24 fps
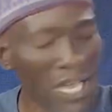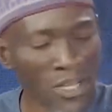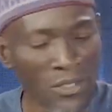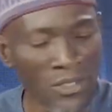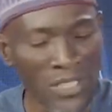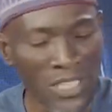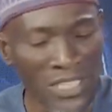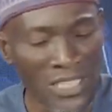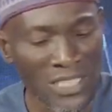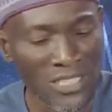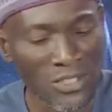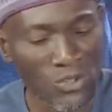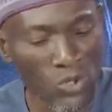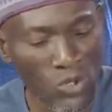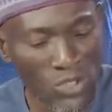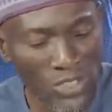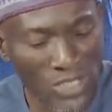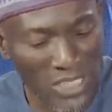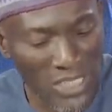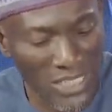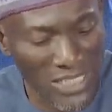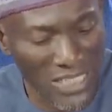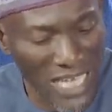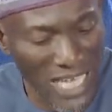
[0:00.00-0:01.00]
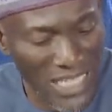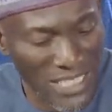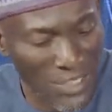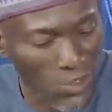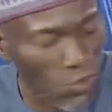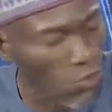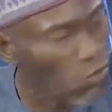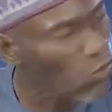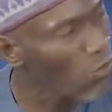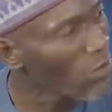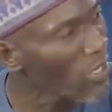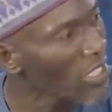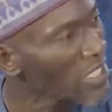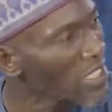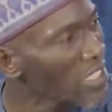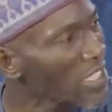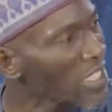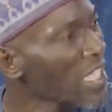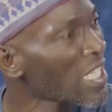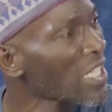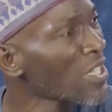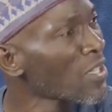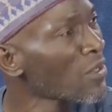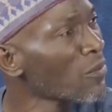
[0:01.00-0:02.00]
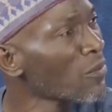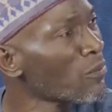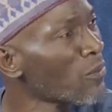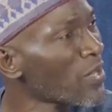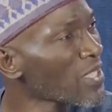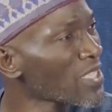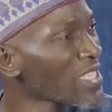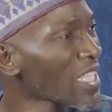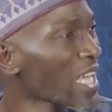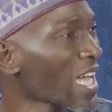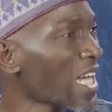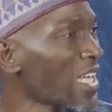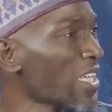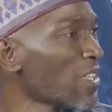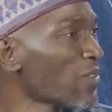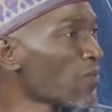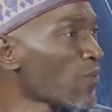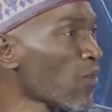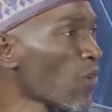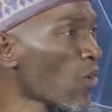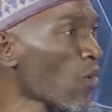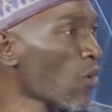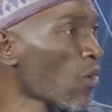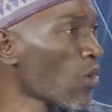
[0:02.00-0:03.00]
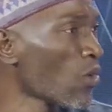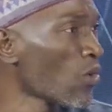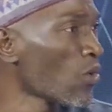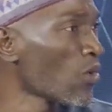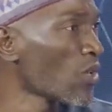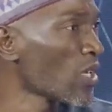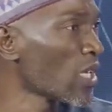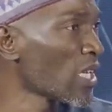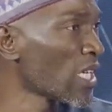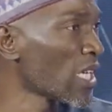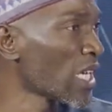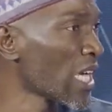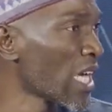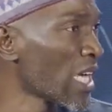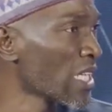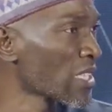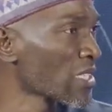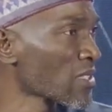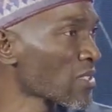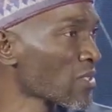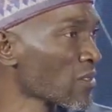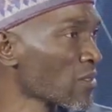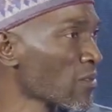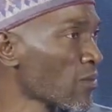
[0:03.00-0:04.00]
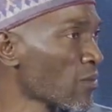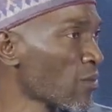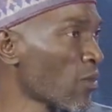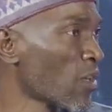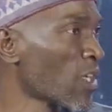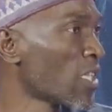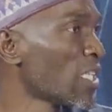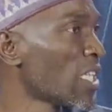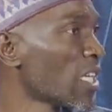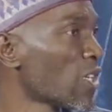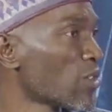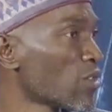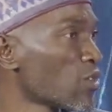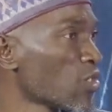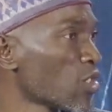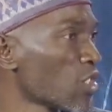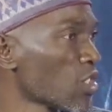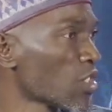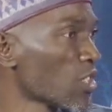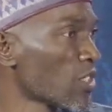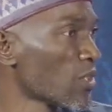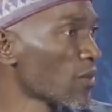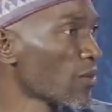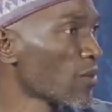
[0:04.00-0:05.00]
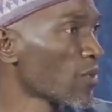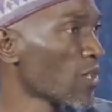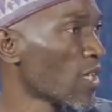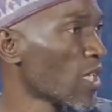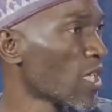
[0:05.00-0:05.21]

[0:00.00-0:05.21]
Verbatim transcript: Now, in that document, basically 4 areas for renegotiation.